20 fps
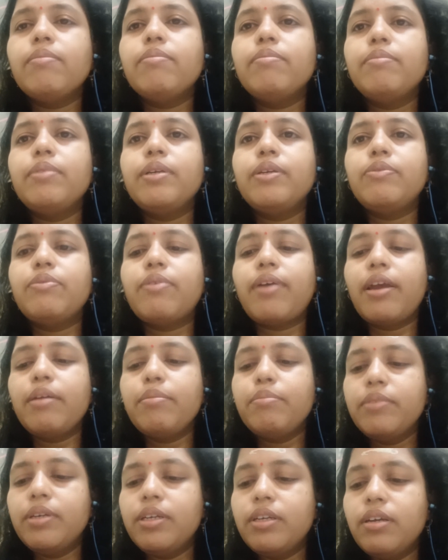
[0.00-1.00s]

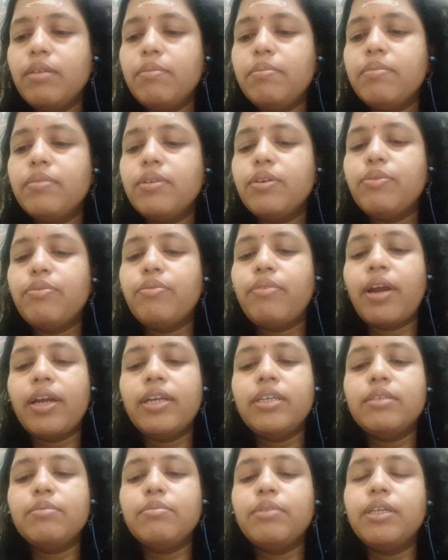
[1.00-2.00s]
B5 medium,
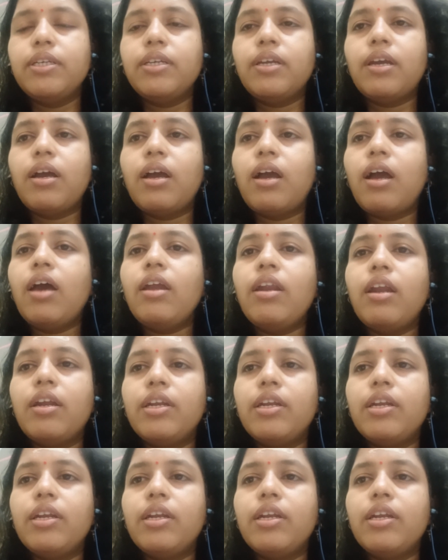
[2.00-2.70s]
White's media are